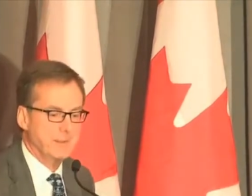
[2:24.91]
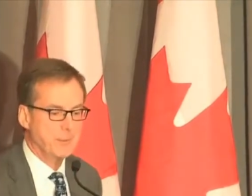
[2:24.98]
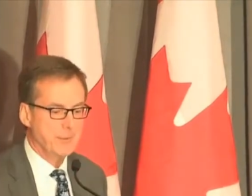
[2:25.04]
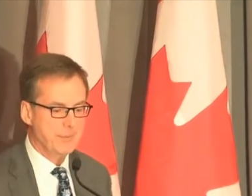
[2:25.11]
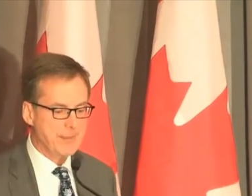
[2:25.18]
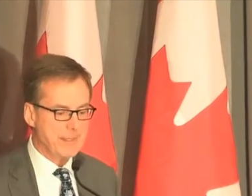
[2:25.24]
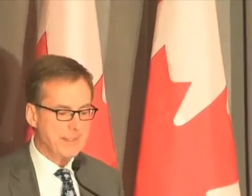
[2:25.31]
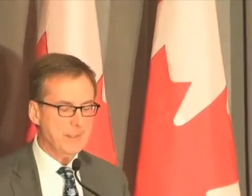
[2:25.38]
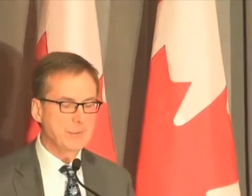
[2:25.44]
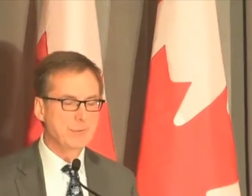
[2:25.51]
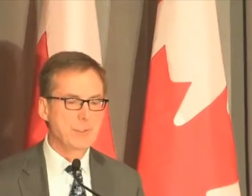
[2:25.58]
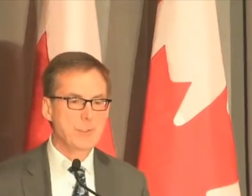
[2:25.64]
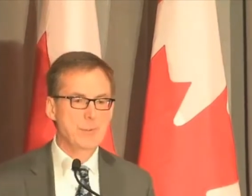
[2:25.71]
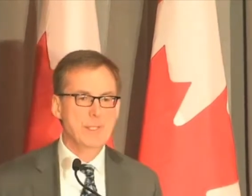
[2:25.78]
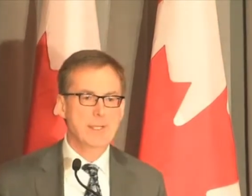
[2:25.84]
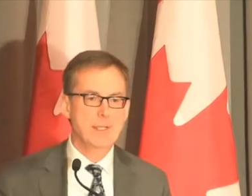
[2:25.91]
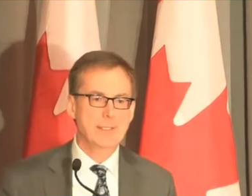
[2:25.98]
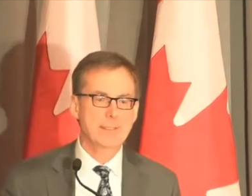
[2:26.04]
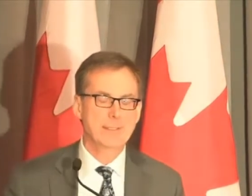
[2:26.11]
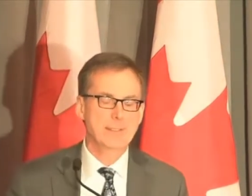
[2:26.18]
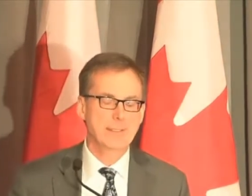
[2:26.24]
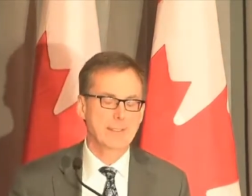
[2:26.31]
Well, thank you,
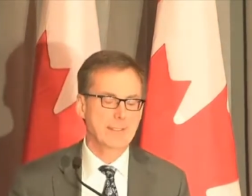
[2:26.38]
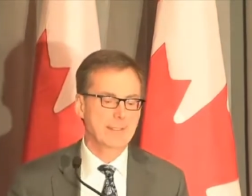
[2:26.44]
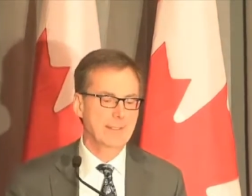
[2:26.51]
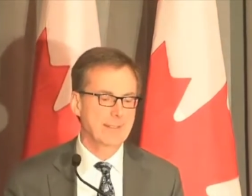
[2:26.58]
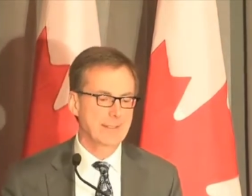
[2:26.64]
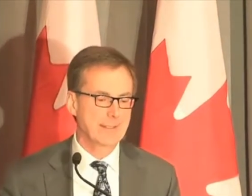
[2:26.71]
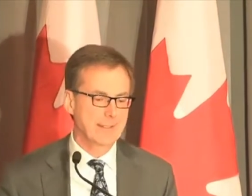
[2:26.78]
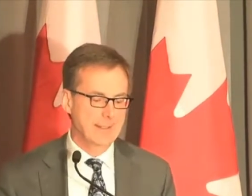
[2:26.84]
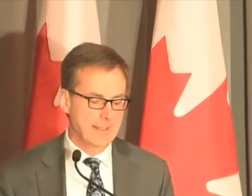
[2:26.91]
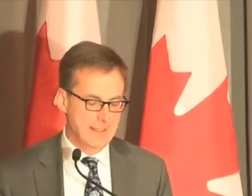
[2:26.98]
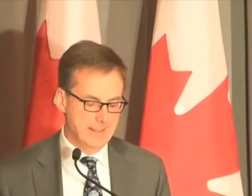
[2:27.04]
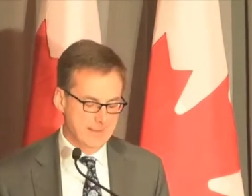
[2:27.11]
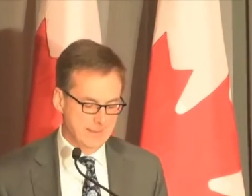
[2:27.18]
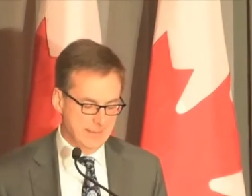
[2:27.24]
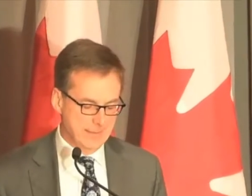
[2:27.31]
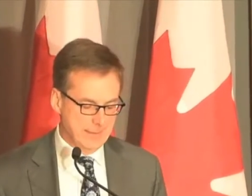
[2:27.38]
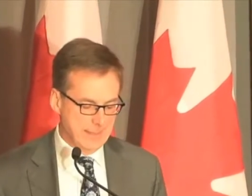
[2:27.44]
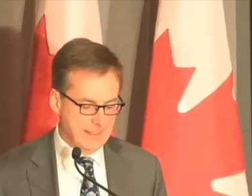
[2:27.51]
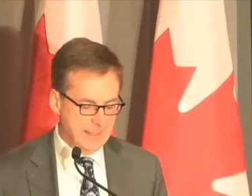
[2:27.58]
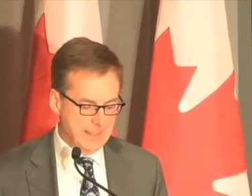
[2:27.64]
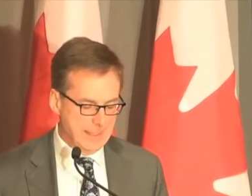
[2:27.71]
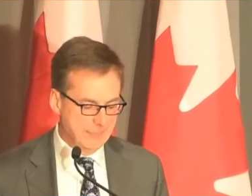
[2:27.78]
Sonia. Uh, and
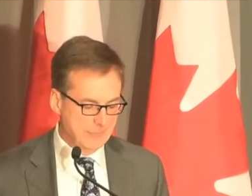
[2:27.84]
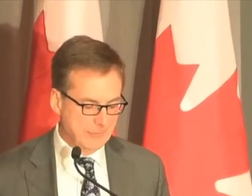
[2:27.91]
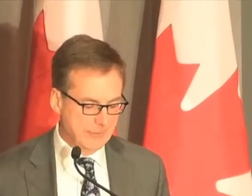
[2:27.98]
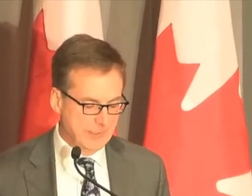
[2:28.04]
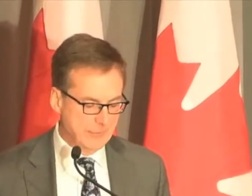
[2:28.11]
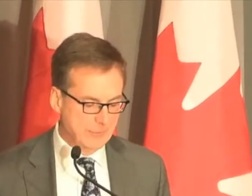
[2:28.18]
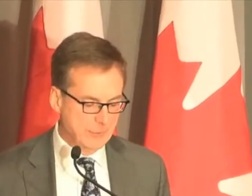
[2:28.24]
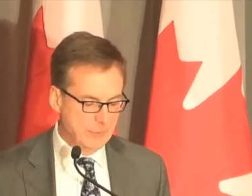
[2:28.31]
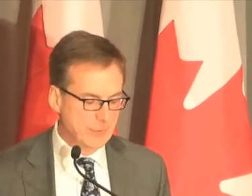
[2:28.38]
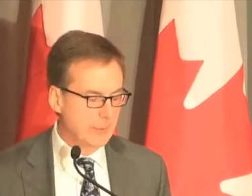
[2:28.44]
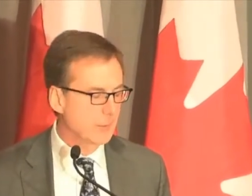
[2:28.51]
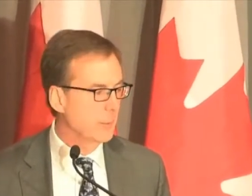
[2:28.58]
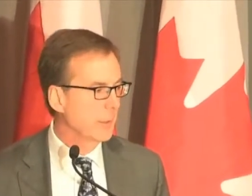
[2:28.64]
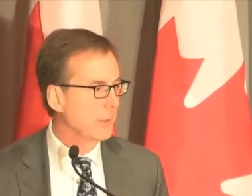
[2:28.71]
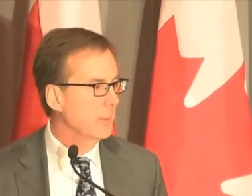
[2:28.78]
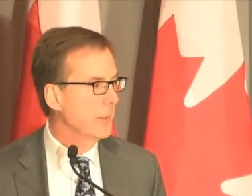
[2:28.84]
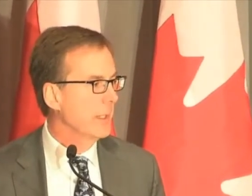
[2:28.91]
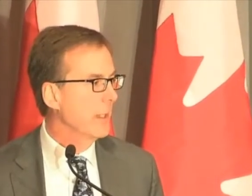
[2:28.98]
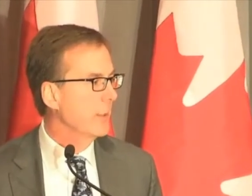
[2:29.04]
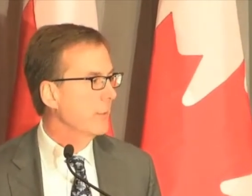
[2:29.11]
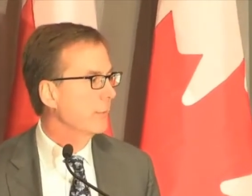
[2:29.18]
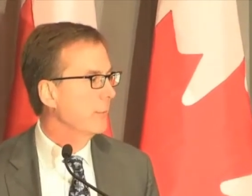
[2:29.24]
I, I, have to say, Sonia, we're,
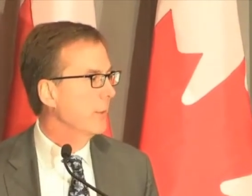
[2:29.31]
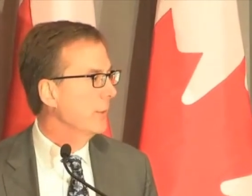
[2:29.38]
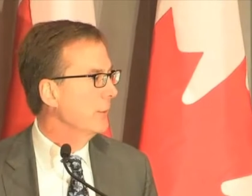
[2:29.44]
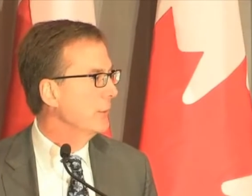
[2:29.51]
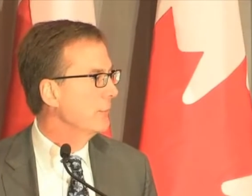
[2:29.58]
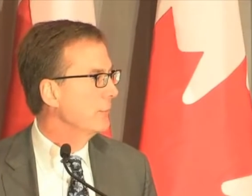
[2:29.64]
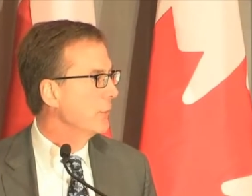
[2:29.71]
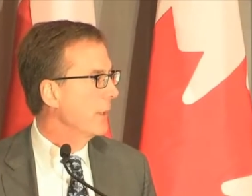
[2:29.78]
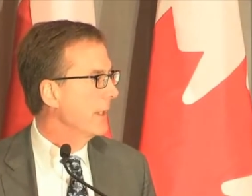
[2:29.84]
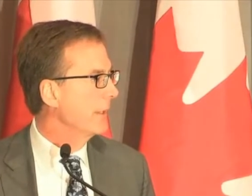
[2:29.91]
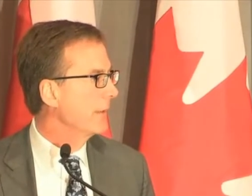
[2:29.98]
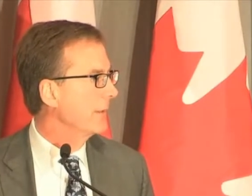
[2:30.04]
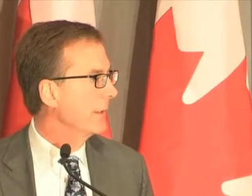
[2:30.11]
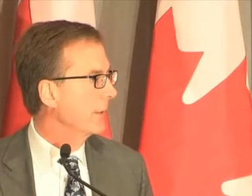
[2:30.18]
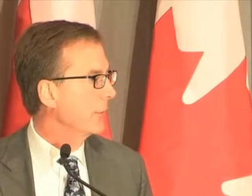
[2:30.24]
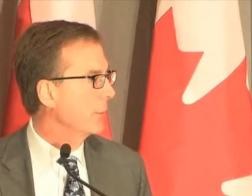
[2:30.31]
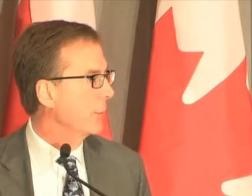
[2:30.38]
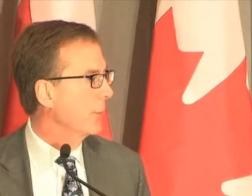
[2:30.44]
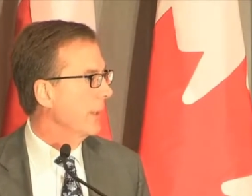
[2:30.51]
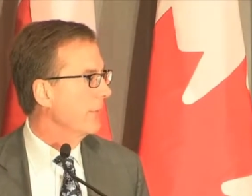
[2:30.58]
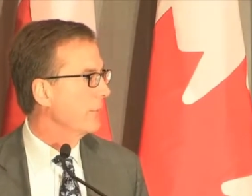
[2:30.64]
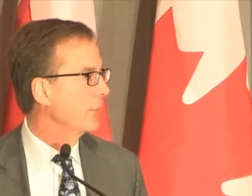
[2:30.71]
we are thrilled you've joined the, the,
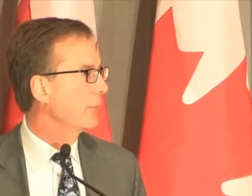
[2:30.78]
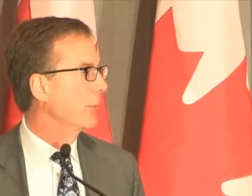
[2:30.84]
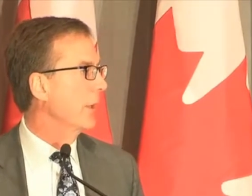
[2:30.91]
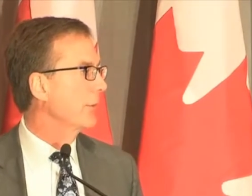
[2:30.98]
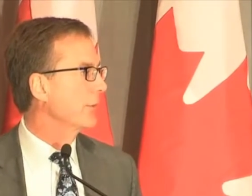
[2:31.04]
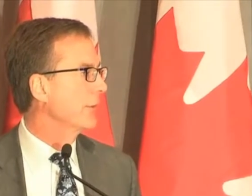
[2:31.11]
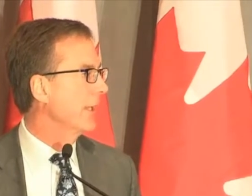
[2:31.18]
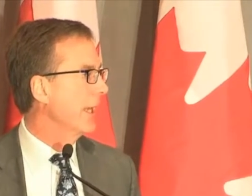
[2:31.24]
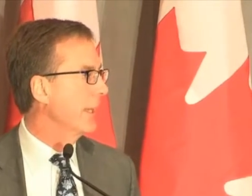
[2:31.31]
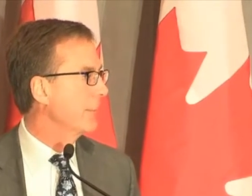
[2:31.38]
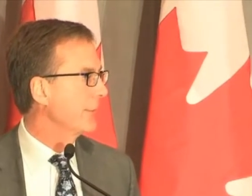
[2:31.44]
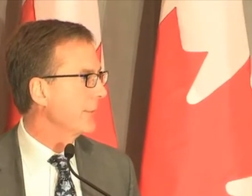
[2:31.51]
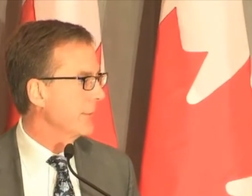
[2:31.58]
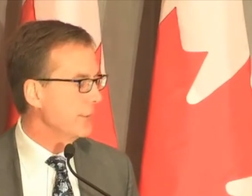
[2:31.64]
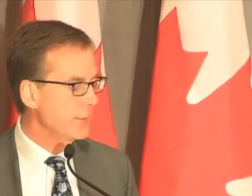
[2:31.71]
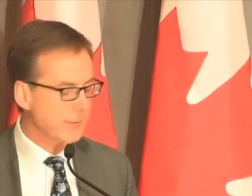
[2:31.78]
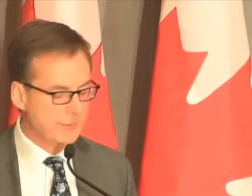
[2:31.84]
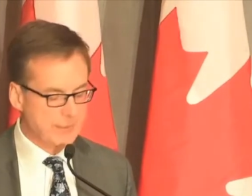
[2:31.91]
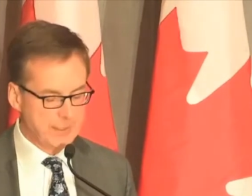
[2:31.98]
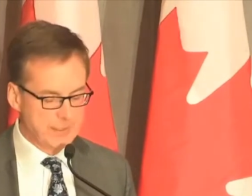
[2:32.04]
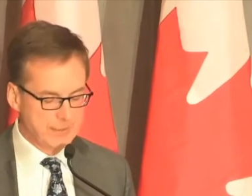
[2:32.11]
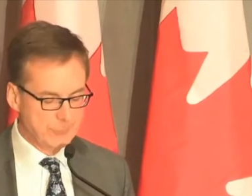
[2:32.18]
Creative Destruction Lab as the new
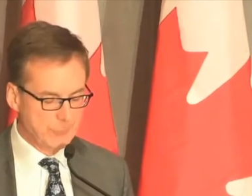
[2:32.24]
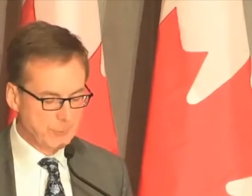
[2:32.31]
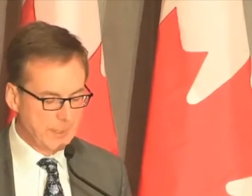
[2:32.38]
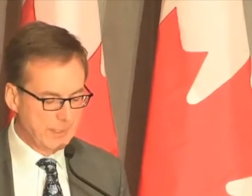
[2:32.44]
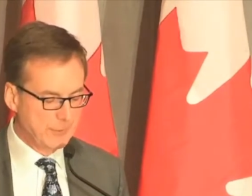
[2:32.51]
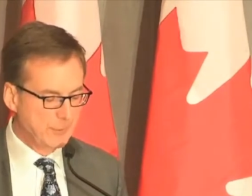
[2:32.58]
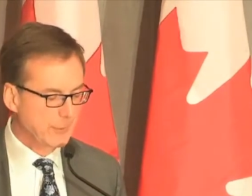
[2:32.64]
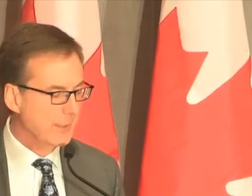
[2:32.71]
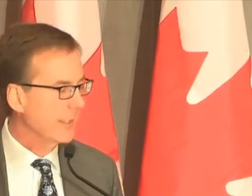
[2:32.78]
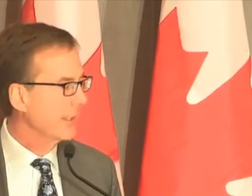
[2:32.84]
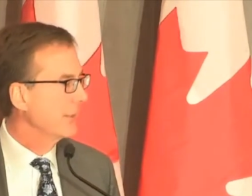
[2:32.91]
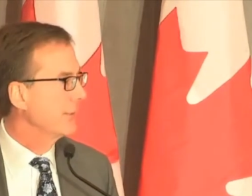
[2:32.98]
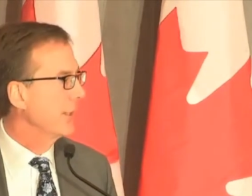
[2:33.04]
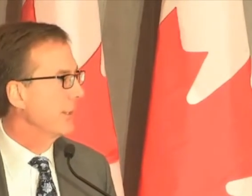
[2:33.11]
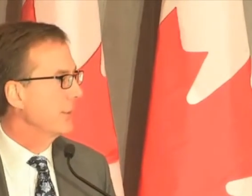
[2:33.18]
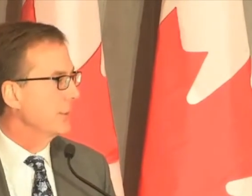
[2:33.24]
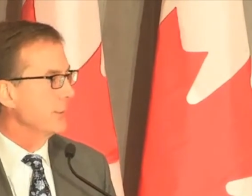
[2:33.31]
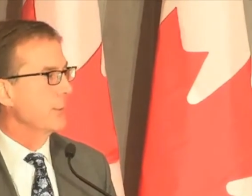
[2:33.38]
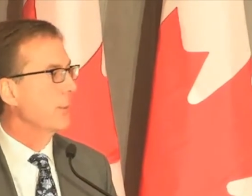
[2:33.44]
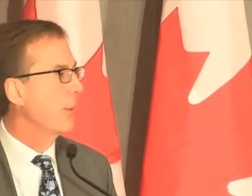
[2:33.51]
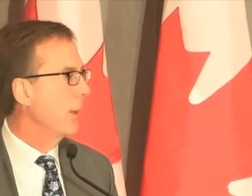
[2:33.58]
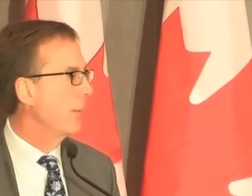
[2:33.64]
executive director, and I can tell you,
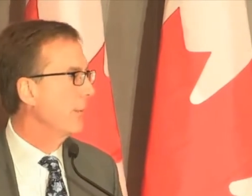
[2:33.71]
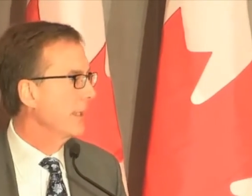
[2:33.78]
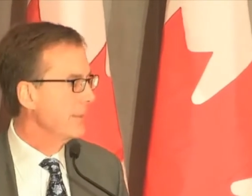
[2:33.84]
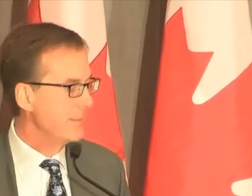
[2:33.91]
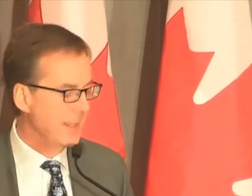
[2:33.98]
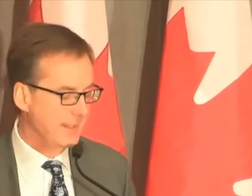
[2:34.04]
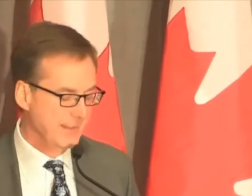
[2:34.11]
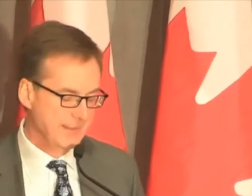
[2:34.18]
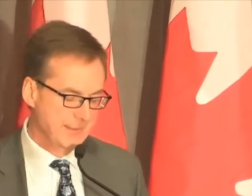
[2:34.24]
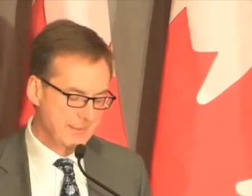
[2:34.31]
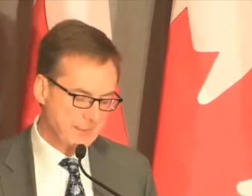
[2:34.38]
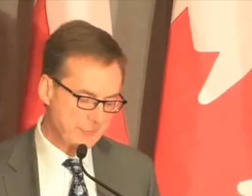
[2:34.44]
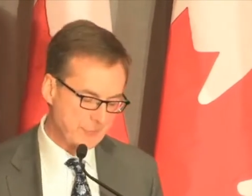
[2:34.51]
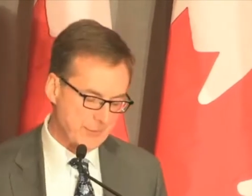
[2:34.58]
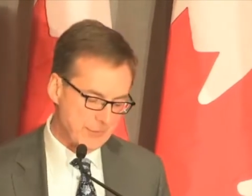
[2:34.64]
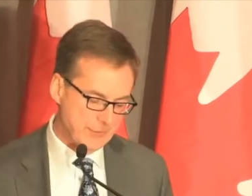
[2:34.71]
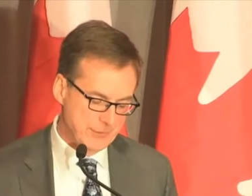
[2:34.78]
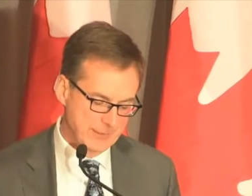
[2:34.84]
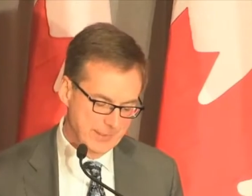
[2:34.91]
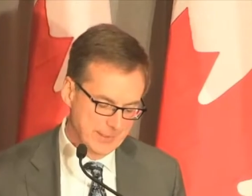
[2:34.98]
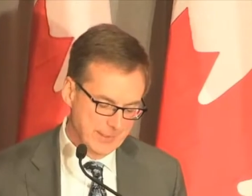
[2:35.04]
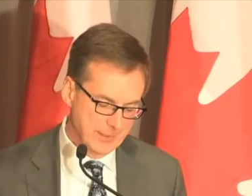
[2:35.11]
you're already making a
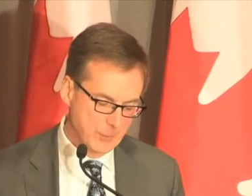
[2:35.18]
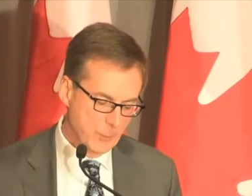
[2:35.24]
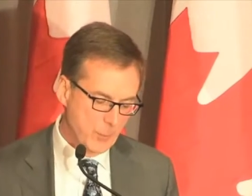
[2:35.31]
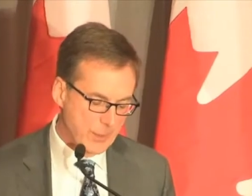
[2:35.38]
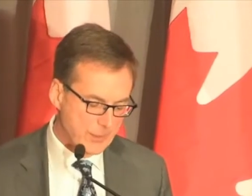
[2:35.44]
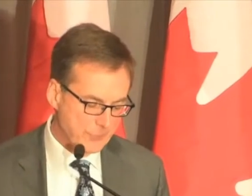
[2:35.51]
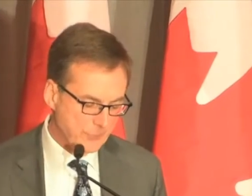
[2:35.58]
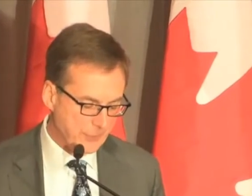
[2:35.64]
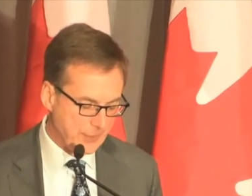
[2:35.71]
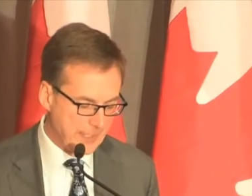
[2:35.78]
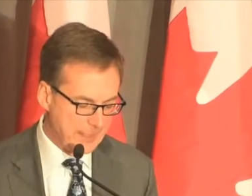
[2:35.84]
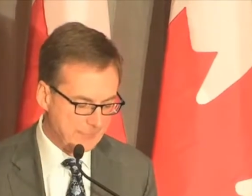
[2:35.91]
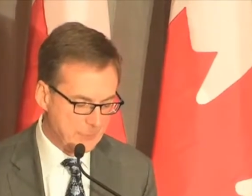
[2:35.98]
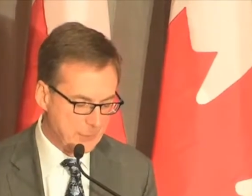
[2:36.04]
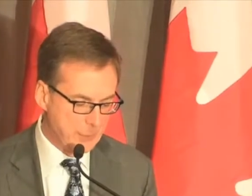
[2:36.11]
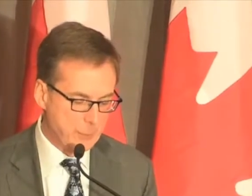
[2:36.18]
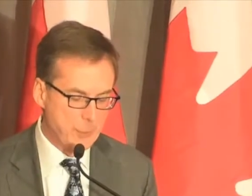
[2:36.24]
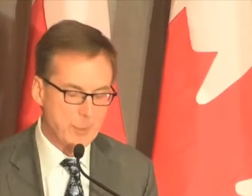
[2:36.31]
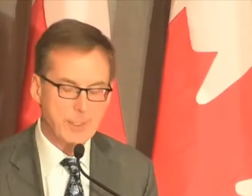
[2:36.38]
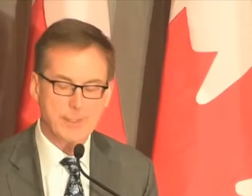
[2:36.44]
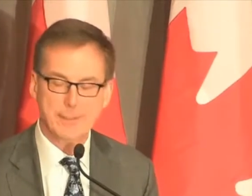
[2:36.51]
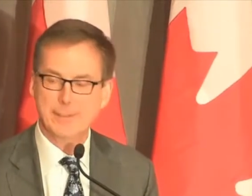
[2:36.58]
difference. Wonderful to have you
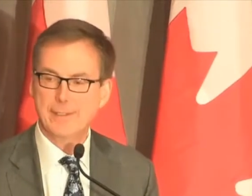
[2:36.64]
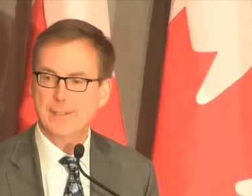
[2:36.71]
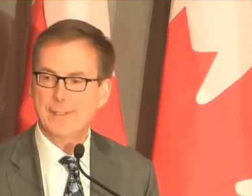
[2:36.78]
aboard.